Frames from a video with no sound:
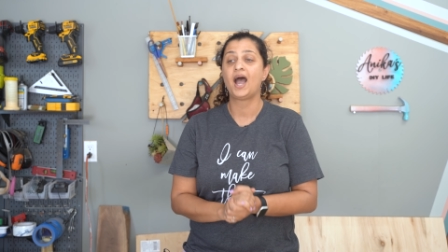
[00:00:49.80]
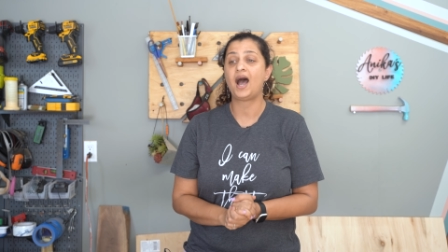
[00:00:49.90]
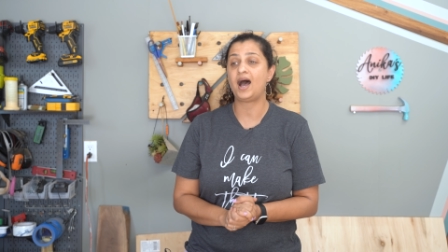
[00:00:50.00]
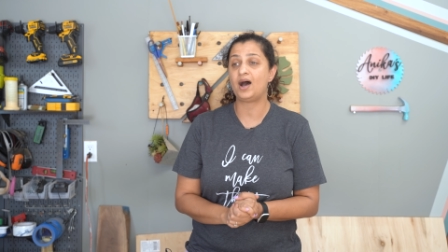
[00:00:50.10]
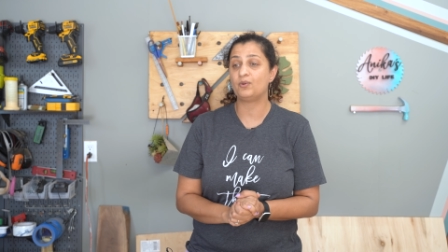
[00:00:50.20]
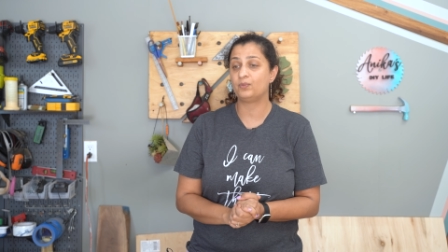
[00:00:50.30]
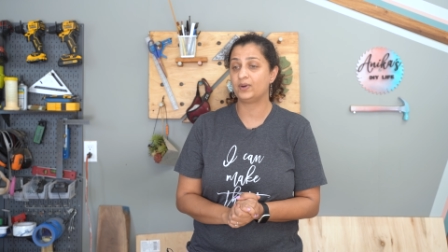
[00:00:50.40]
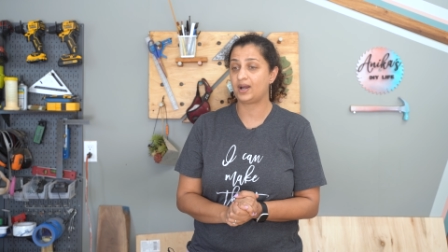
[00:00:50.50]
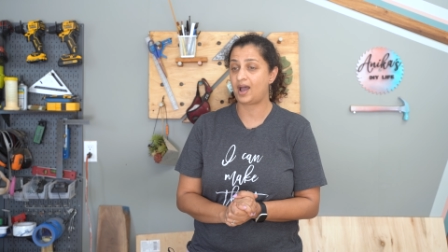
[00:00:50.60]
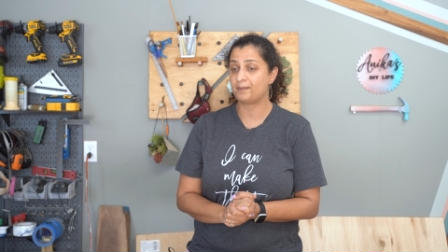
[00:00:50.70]
uh,
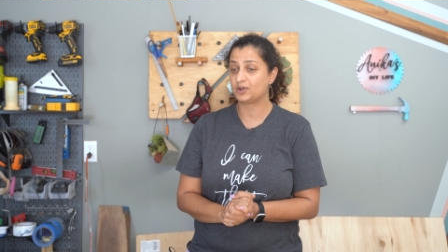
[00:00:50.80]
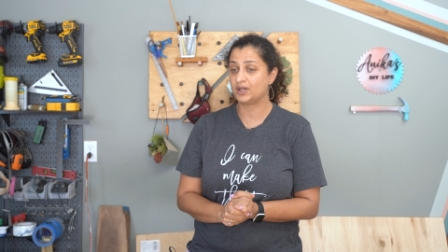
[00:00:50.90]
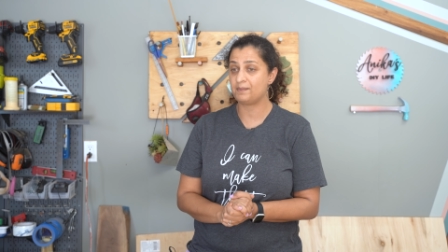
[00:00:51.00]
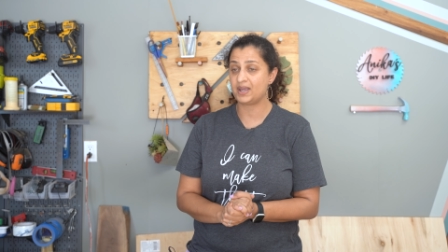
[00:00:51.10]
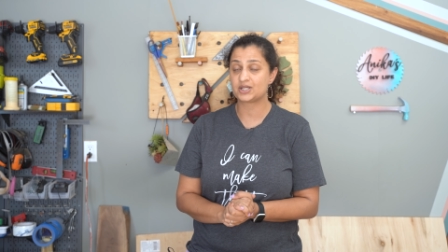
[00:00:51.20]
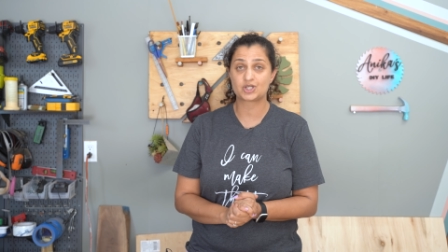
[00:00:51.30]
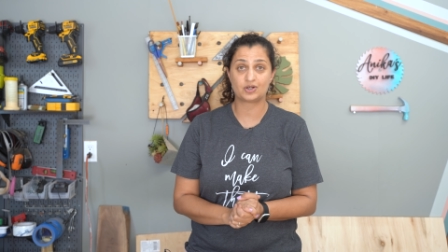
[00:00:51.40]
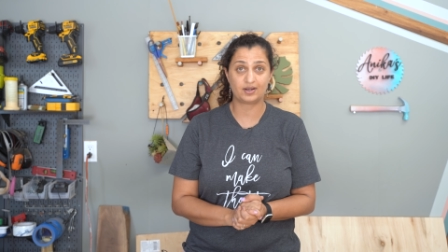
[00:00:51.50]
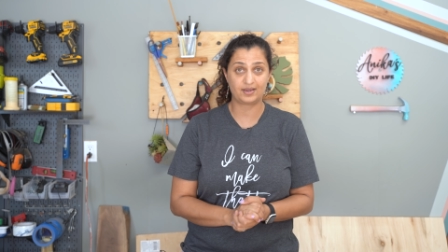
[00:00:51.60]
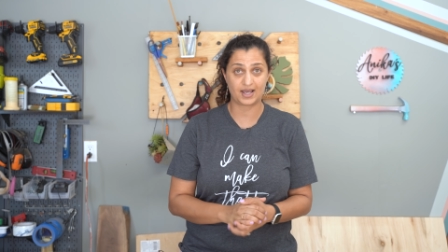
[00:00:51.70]
where I'm going to make
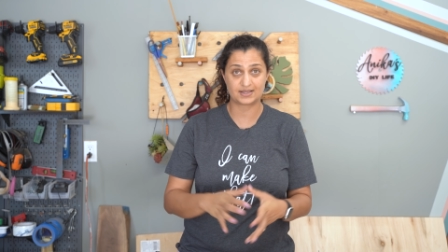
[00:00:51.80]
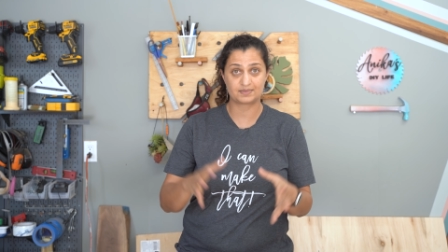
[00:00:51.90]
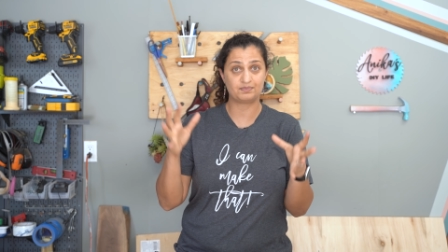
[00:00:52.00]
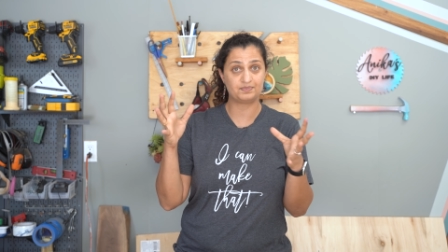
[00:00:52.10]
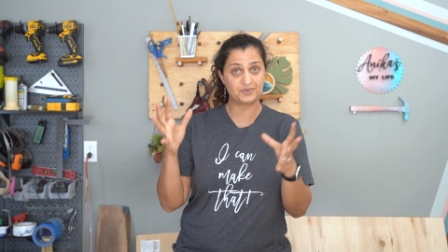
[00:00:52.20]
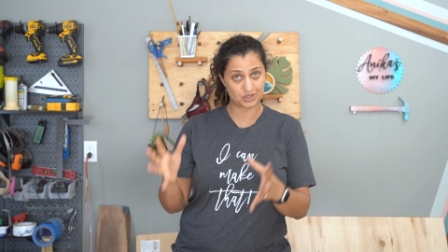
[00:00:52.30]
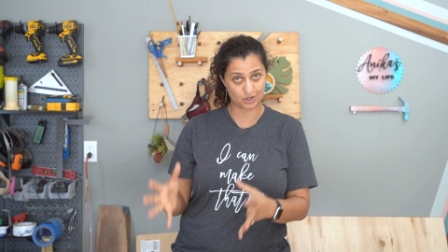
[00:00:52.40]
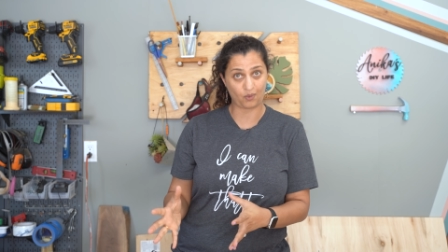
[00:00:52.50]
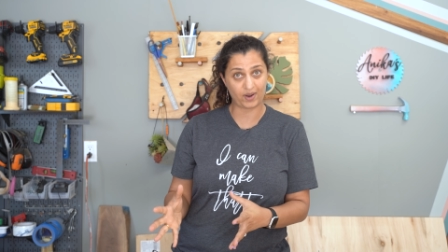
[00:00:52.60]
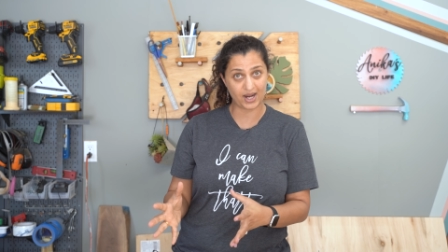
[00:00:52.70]
sure there's
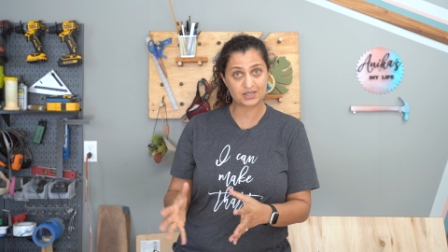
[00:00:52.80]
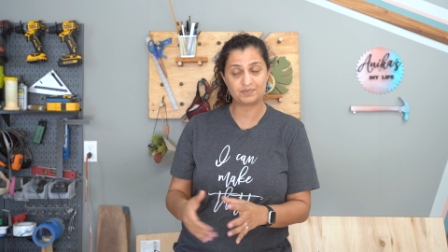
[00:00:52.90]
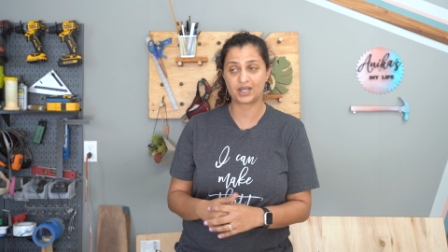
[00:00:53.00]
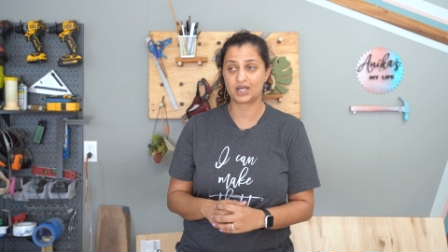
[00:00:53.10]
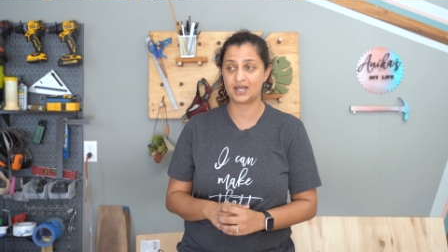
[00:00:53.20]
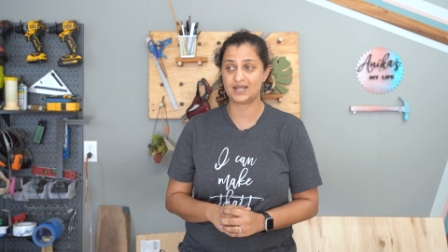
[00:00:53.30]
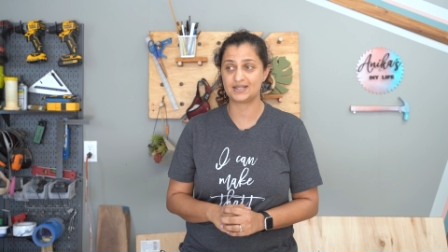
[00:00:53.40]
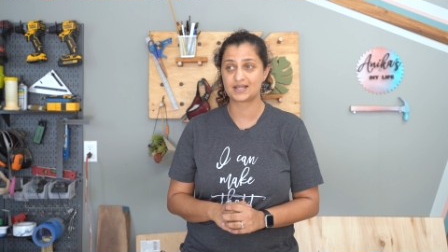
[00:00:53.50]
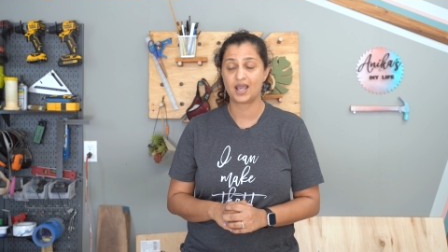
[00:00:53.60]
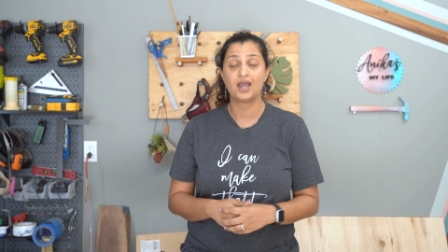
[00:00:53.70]
storage
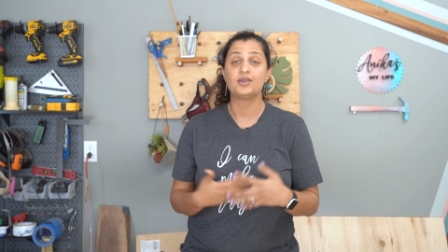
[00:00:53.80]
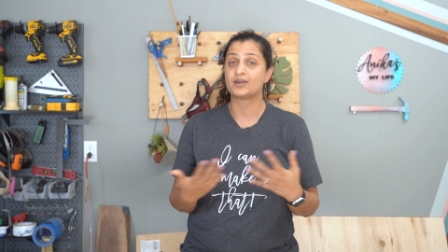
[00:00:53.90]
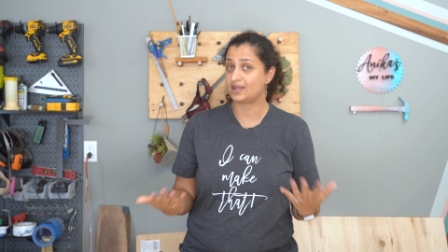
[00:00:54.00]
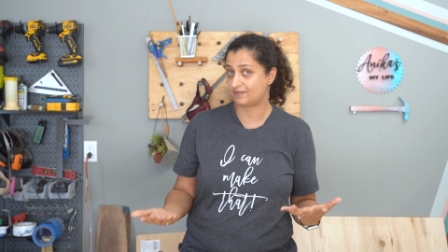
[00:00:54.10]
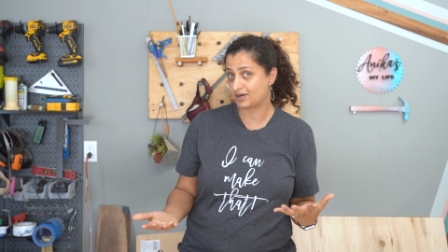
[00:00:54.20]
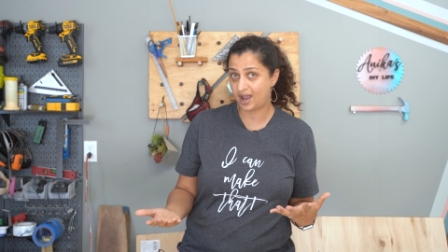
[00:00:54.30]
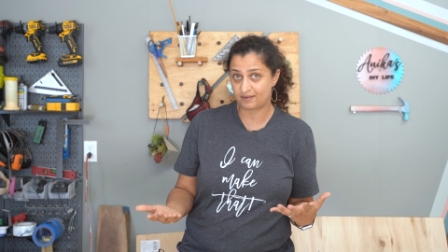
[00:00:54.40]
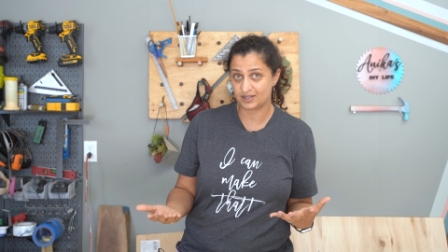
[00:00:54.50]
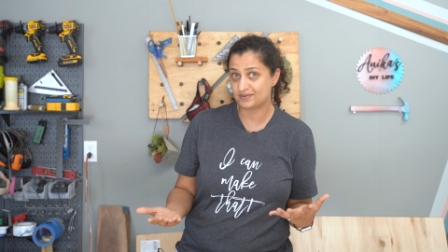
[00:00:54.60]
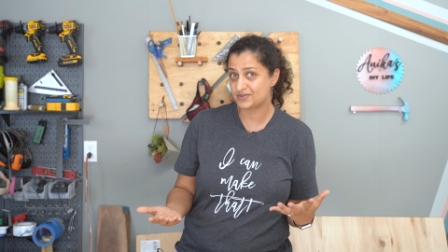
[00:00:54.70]
because you can never
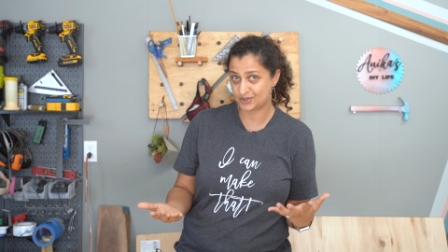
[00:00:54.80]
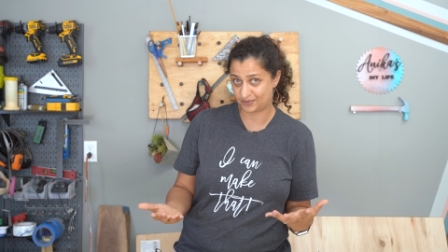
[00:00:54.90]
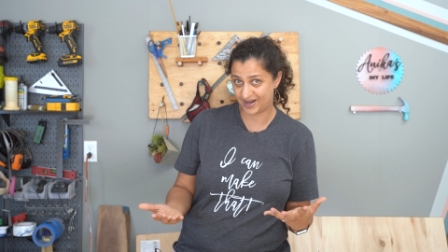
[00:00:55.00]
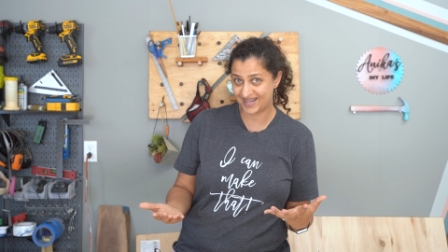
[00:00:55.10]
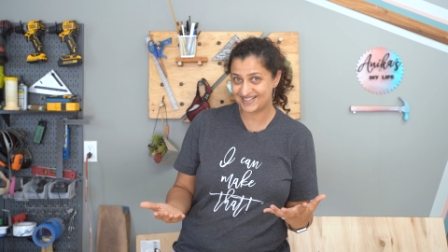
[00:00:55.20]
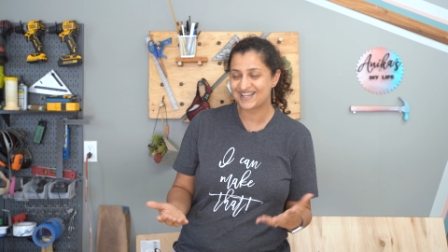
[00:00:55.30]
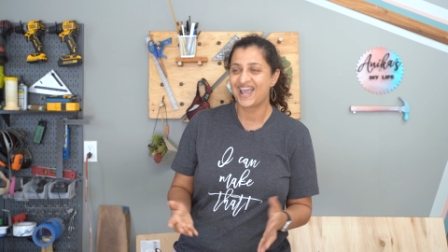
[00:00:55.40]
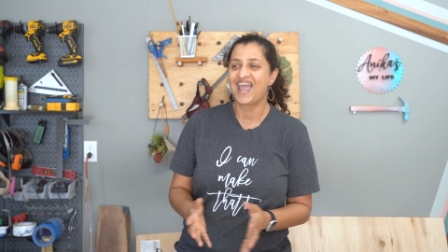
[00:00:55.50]
have enough storage.